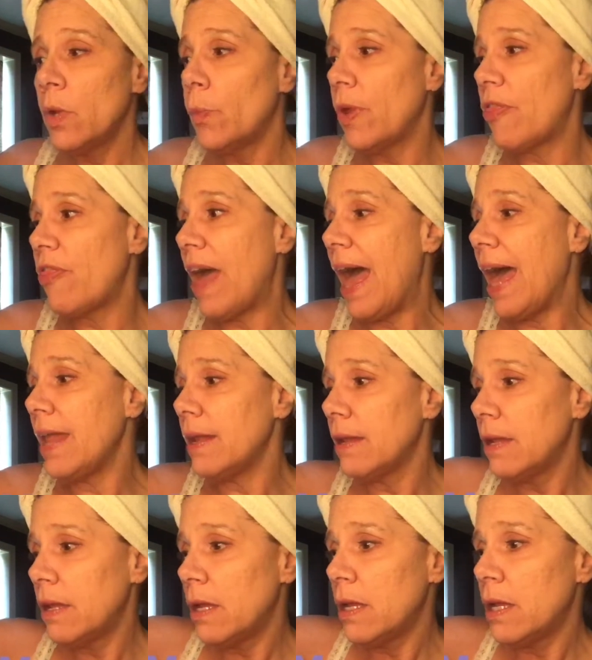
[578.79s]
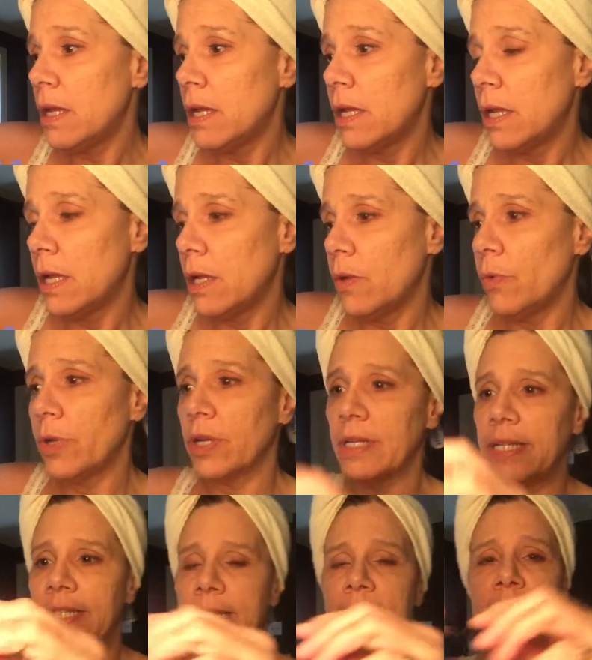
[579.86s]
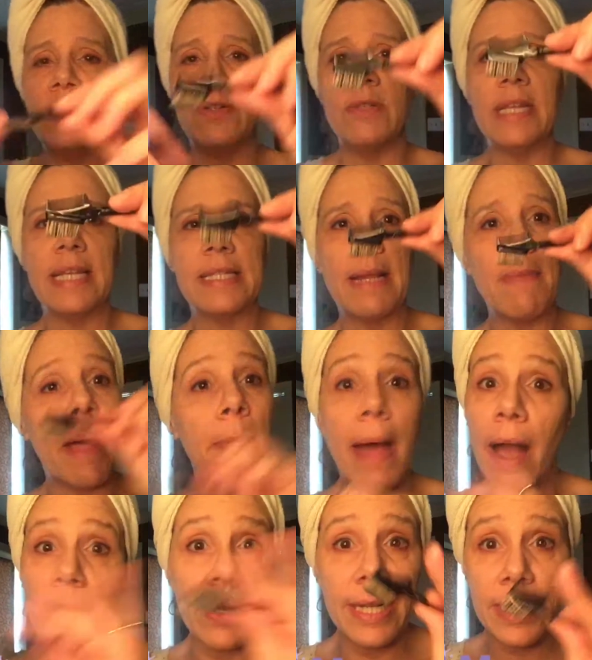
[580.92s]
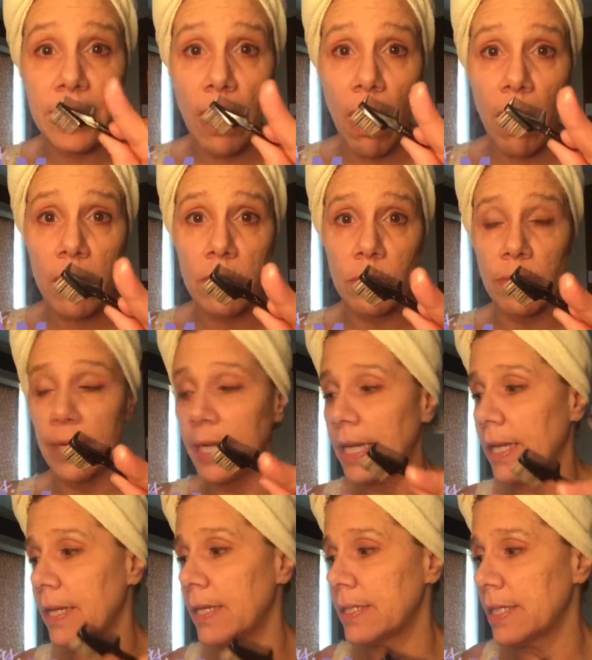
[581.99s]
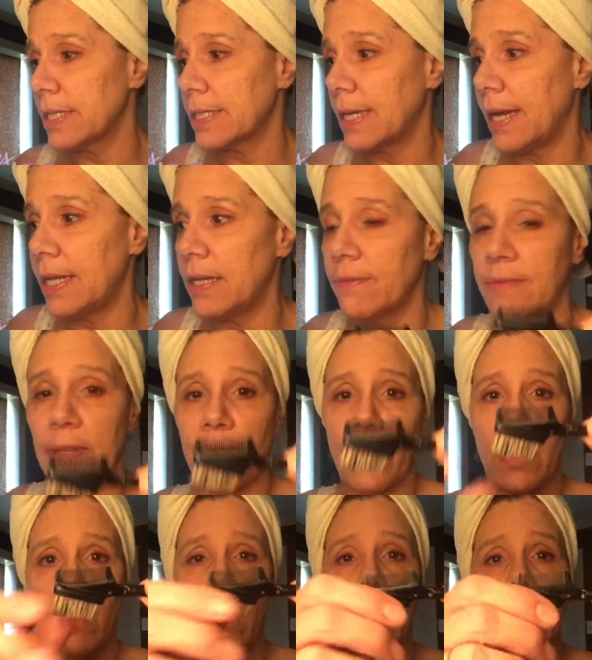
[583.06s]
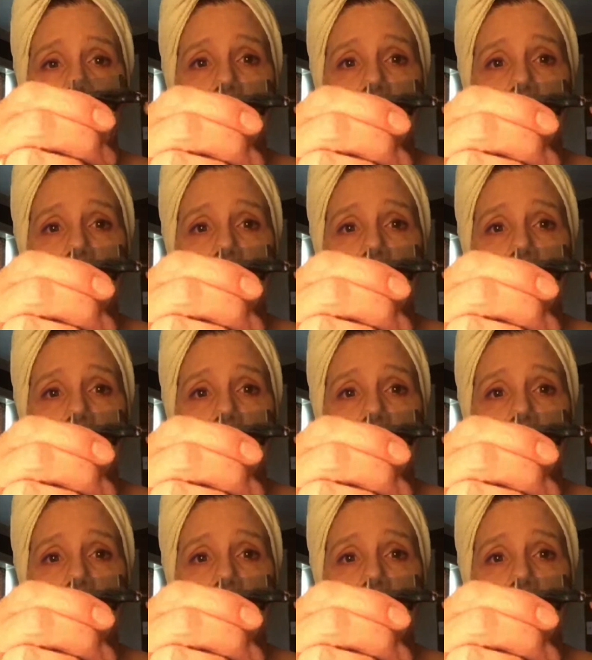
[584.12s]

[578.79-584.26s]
With that, you're going to see me do this. And I'm not going to talk during it because it's kind of difficult.